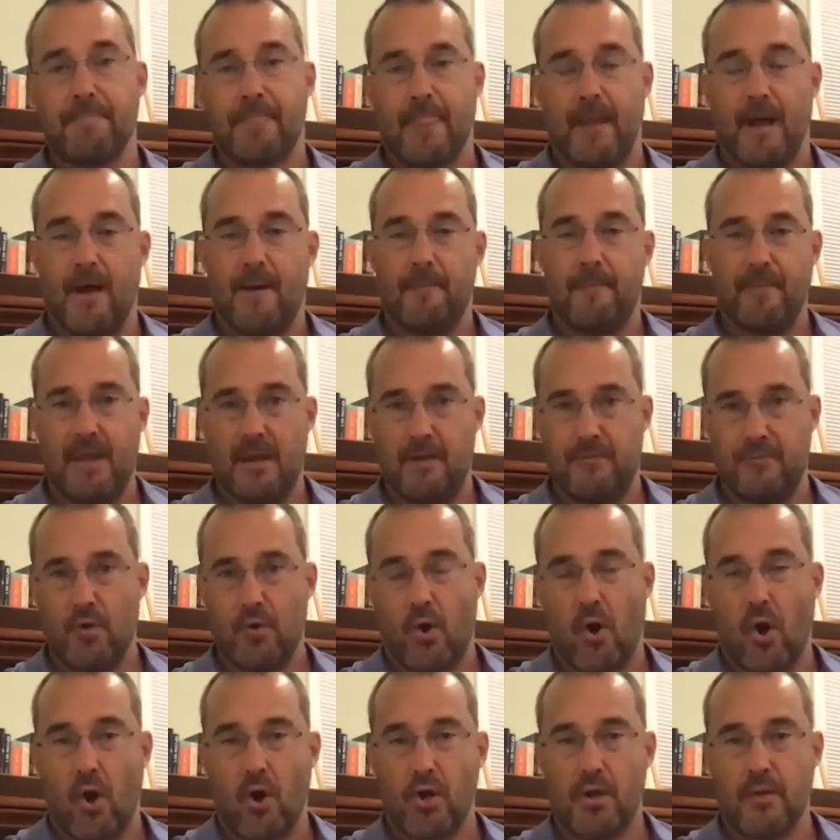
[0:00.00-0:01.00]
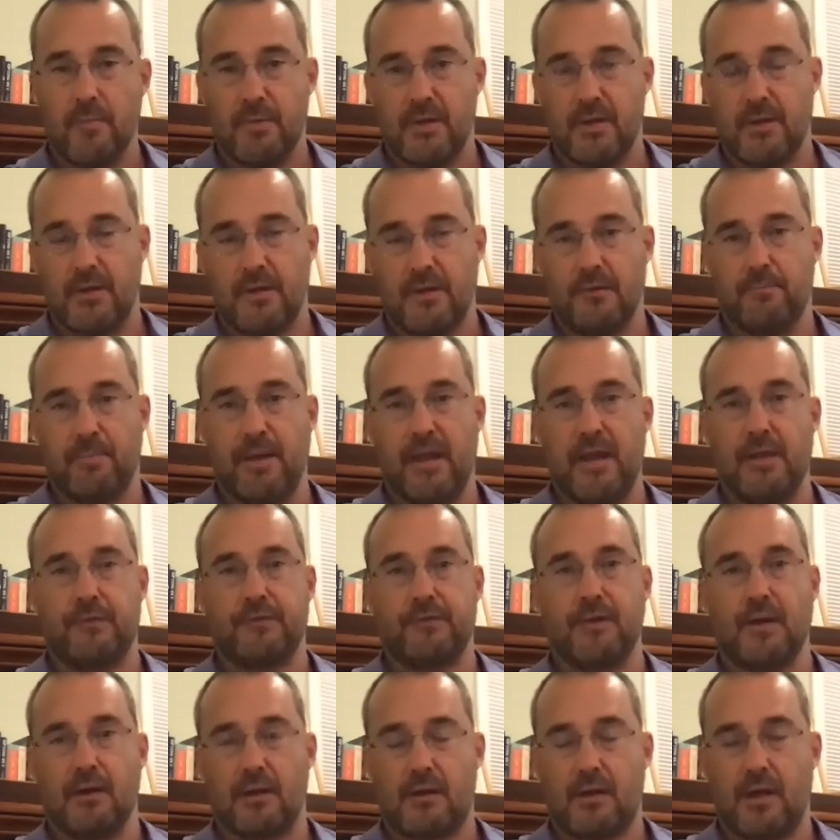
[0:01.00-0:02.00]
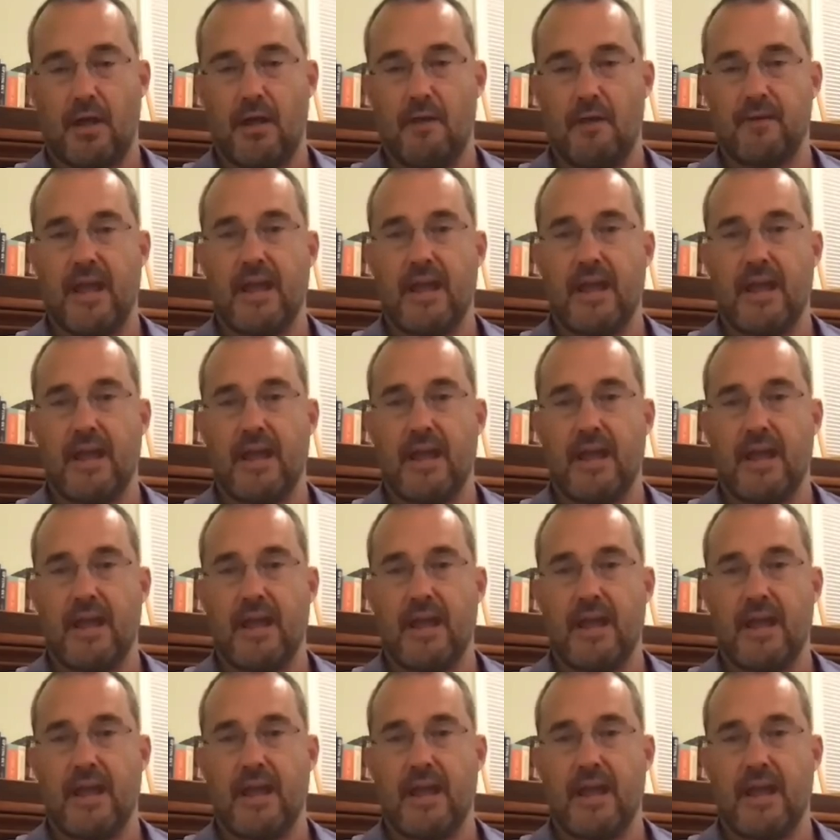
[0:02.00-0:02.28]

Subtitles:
And if your argument is based on a kind of